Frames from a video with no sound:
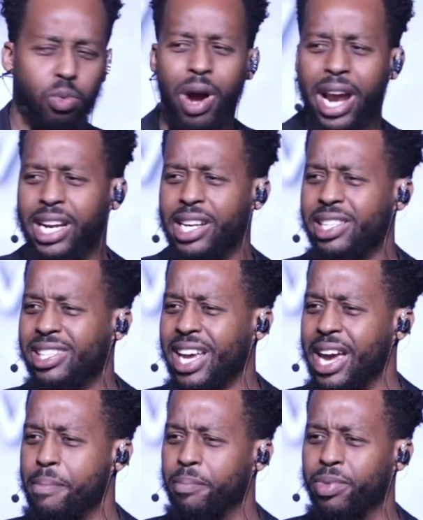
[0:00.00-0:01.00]
Why did he
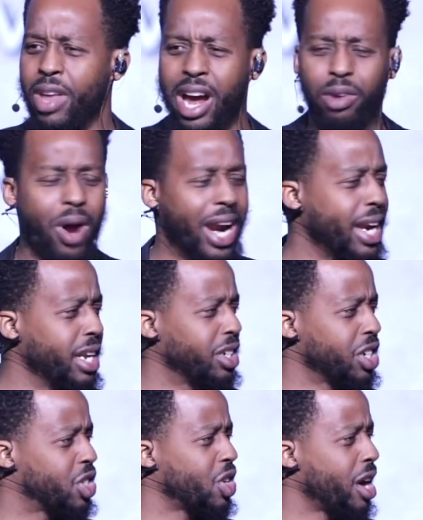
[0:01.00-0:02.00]
say not? Why didn't he
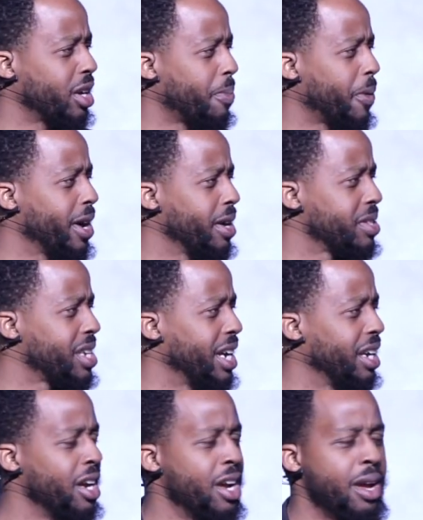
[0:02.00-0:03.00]
just start the prayer and
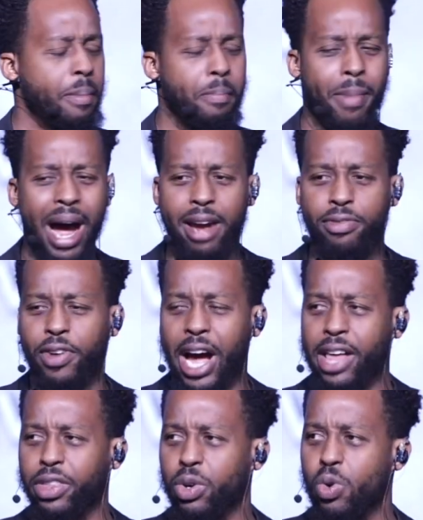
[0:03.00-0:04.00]
say, My
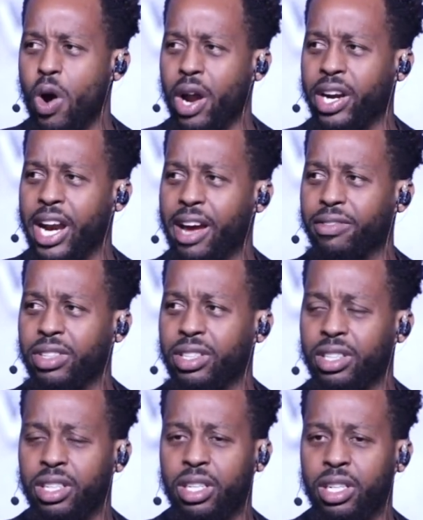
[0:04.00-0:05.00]
Father who art in heaven?
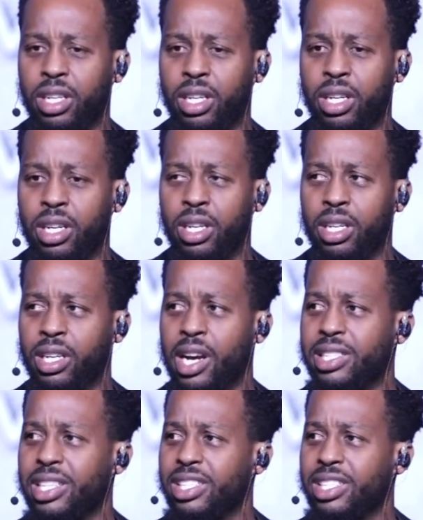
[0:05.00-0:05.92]
Because